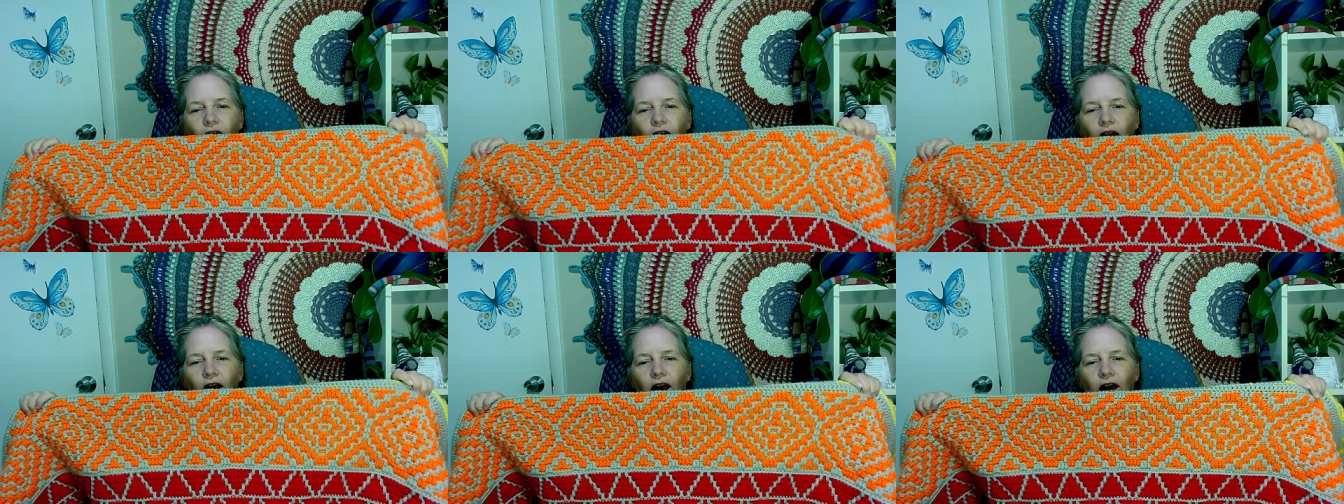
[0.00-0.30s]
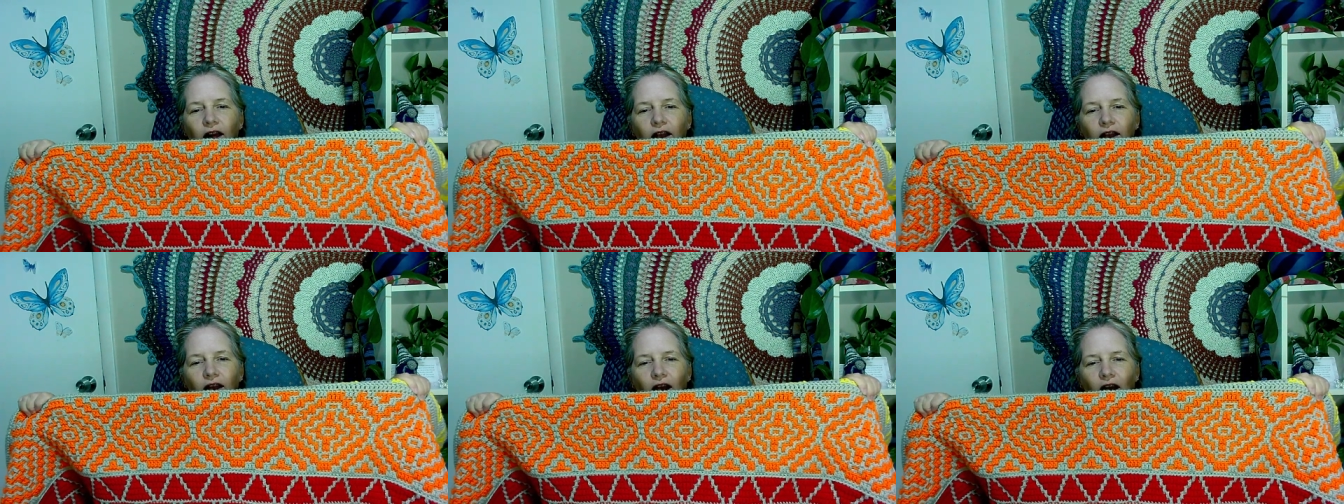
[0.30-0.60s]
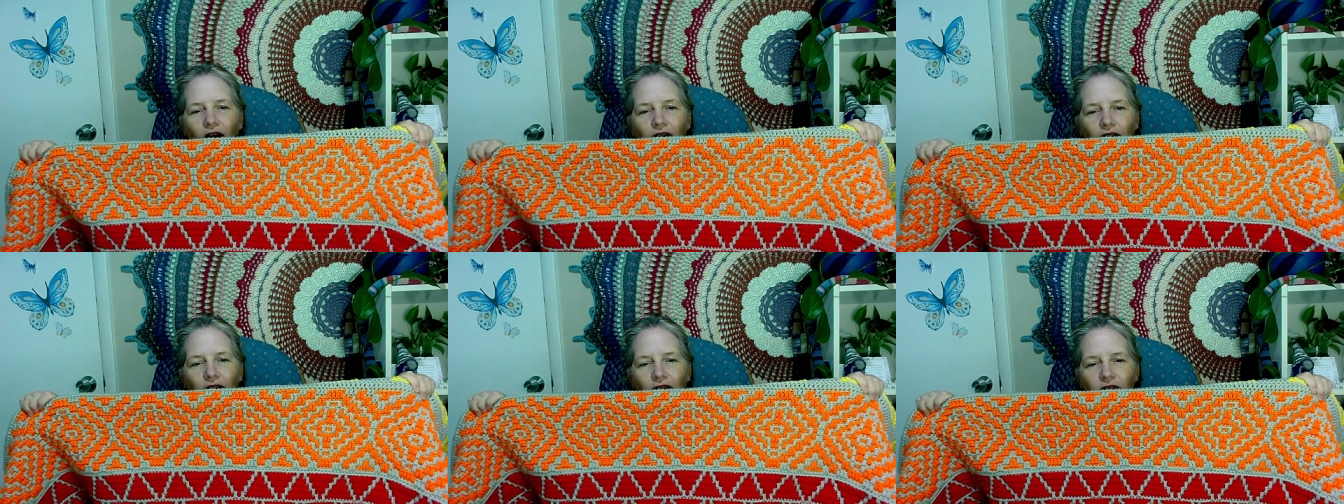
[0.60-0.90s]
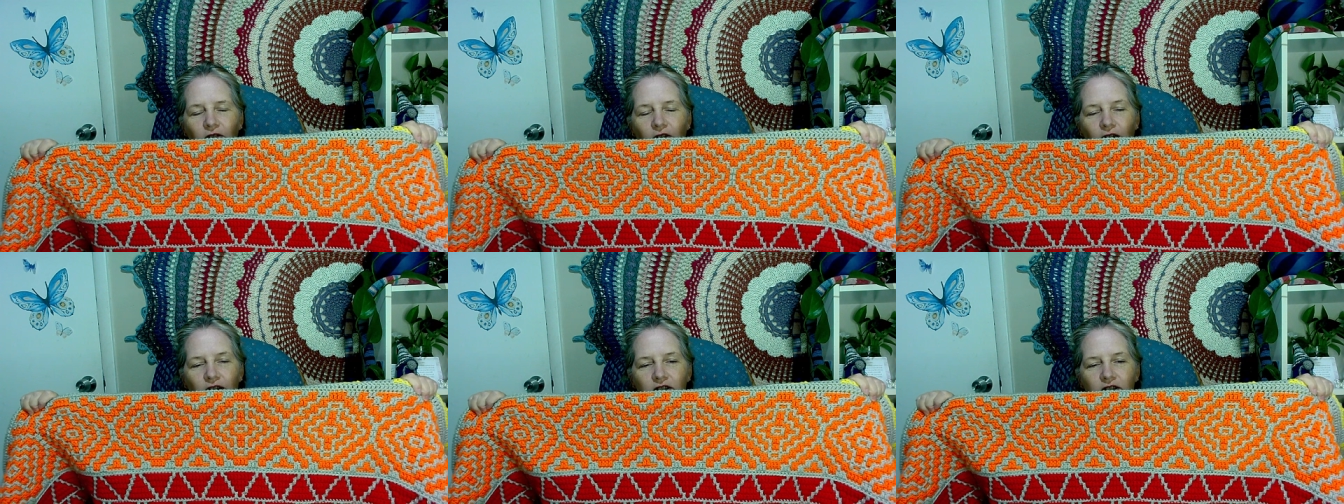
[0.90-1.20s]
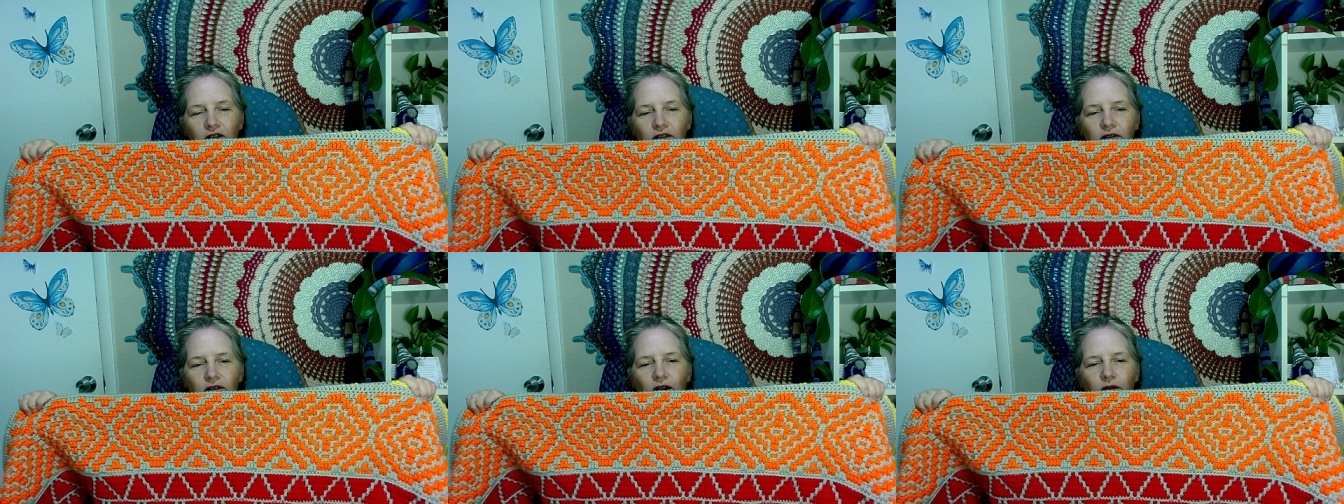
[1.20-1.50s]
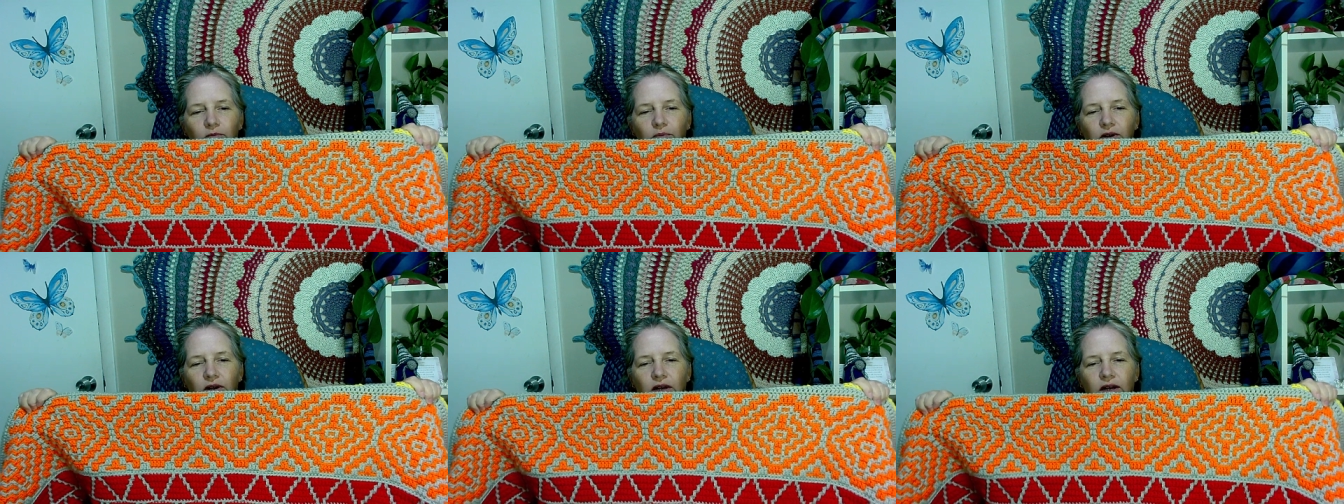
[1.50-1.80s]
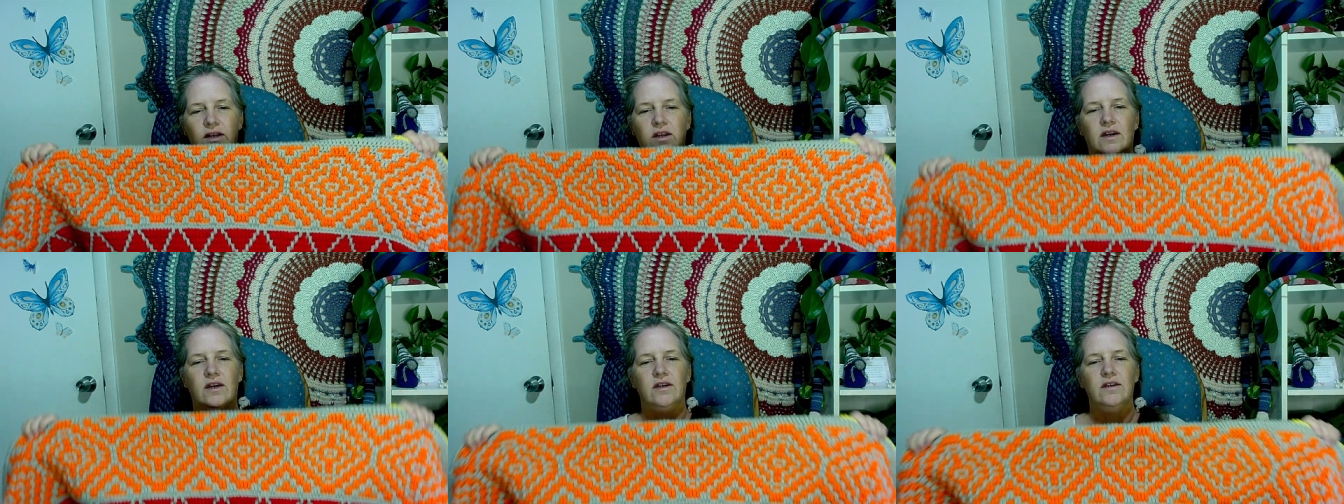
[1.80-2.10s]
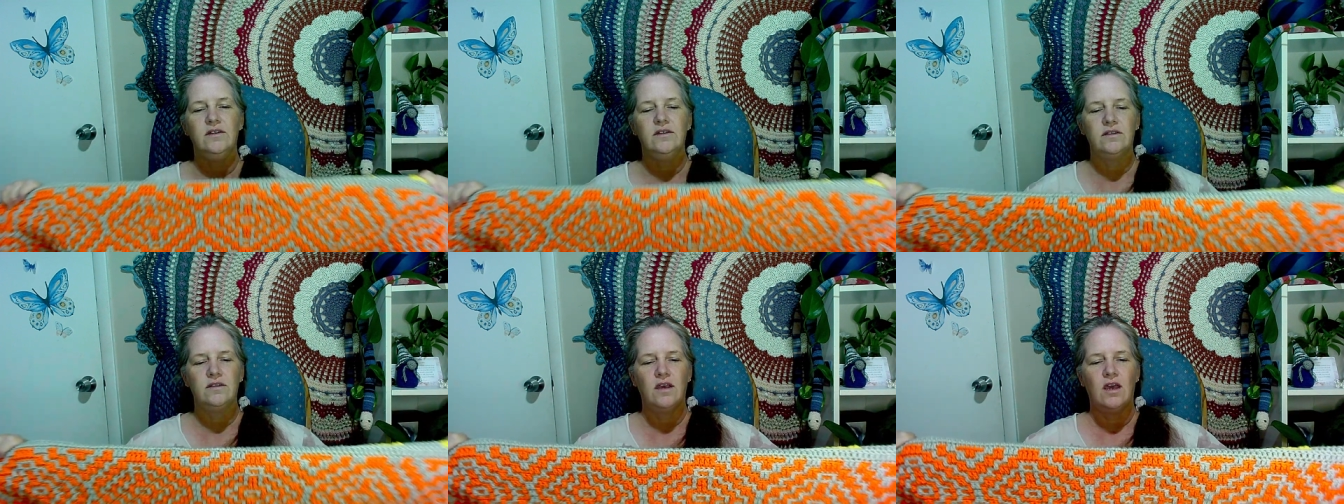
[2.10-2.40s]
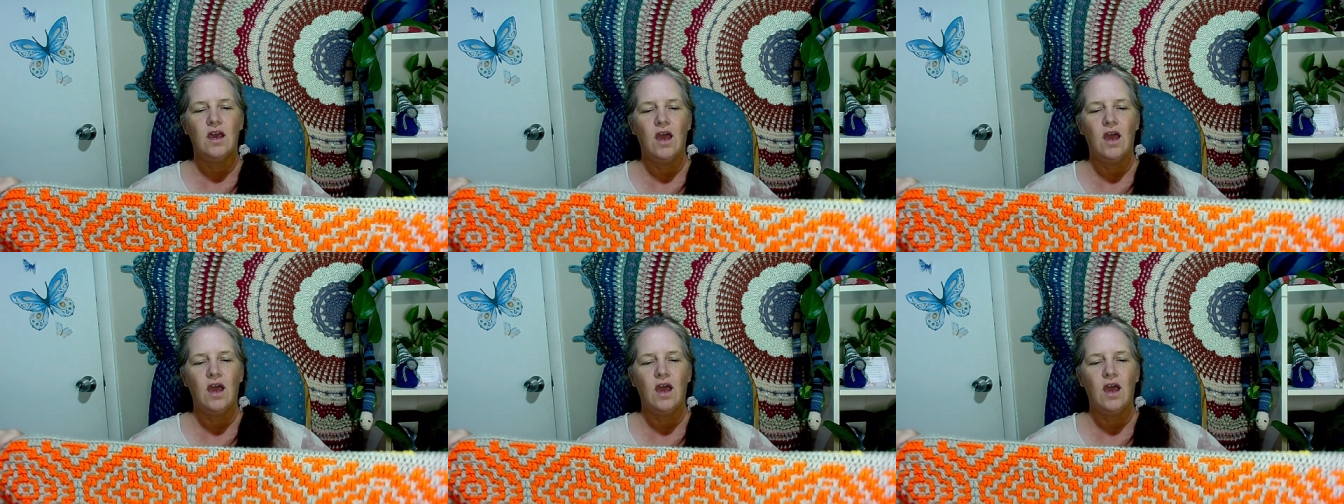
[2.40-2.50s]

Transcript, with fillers: And I think it turned out pretty nice.